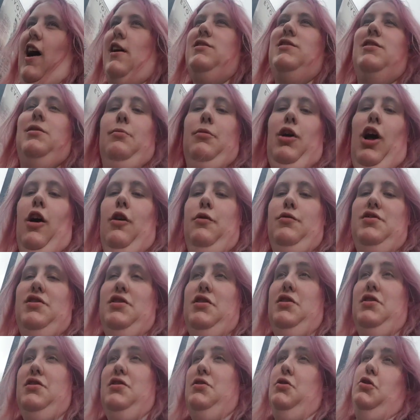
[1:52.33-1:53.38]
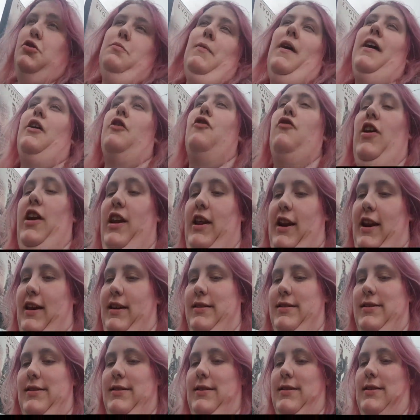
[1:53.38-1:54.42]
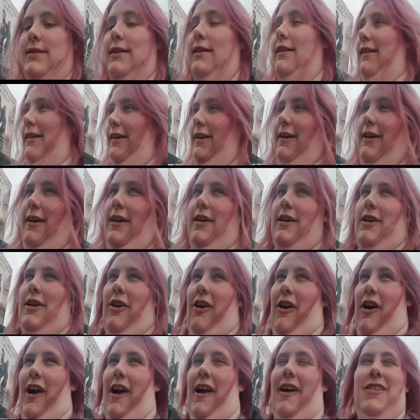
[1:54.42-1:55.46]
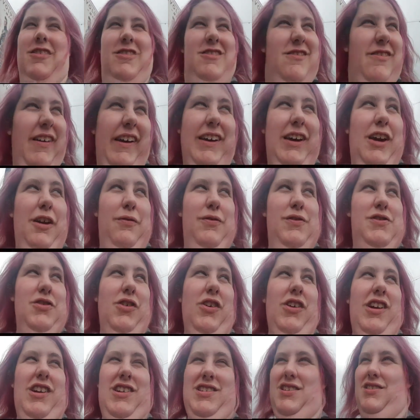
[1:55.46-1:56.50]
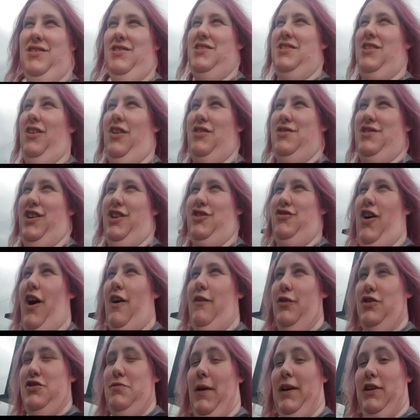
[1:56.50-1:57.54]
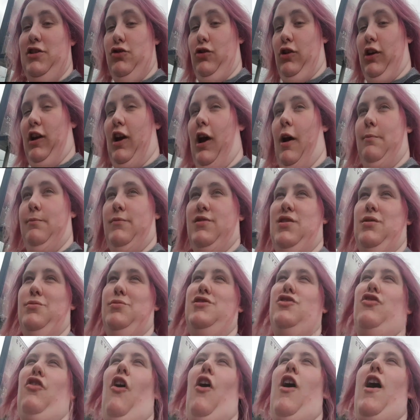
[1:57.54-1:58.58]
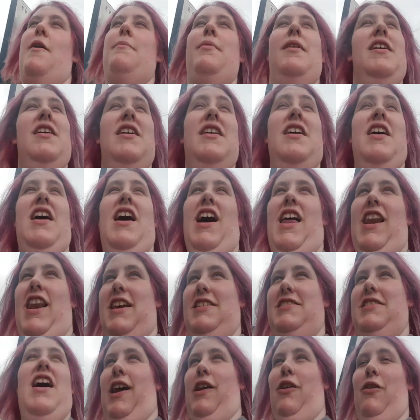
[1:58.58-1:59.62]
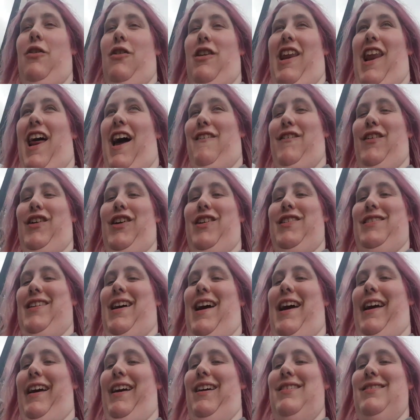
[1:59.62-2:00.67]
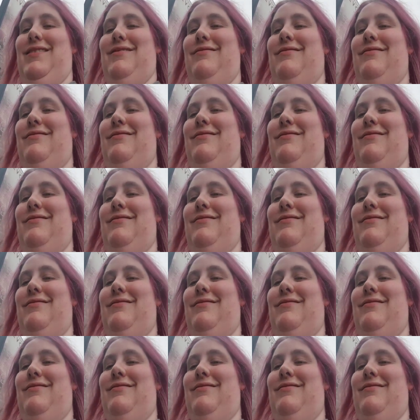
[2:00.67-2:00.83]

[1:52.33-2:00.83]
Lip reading: add some coasters to my credit list. Alright, thank you for joining us on Stasia Travels. Make sure you come subscribe, and let's get on and have a good day.